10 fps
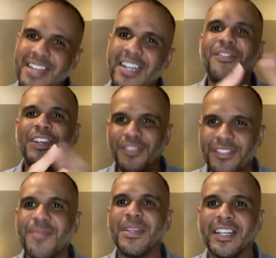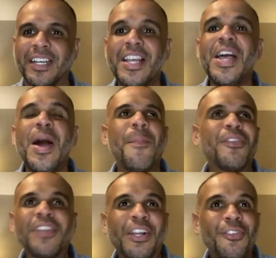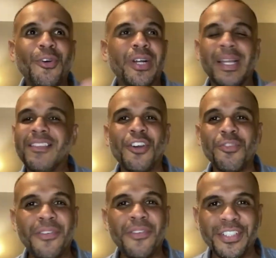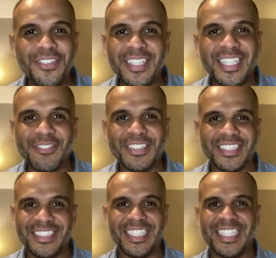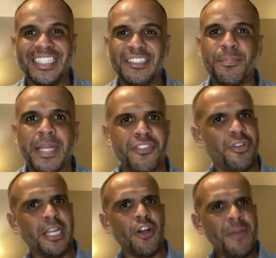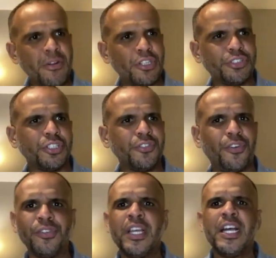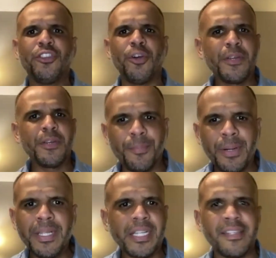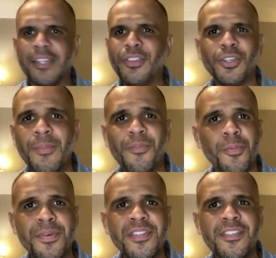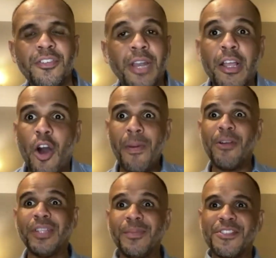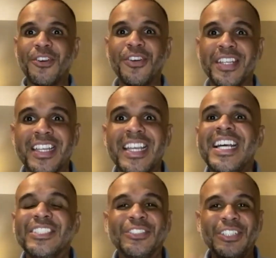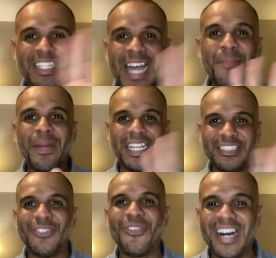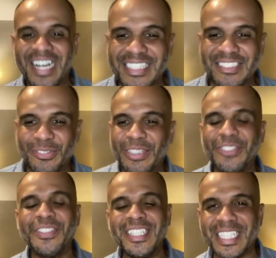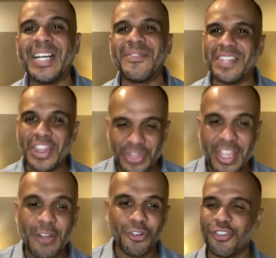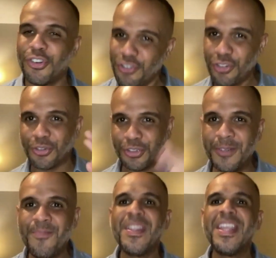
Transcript: they are very similar. But I was like, look, it's not my first language, uh, Spanish. They're like, oh my God, you're not from Dominican Republic. I said, no, I'm from Brazil. They're like, oh my God, I'm sorry. So oh it happened God. like twice, twice or three times. They, they were so oh sure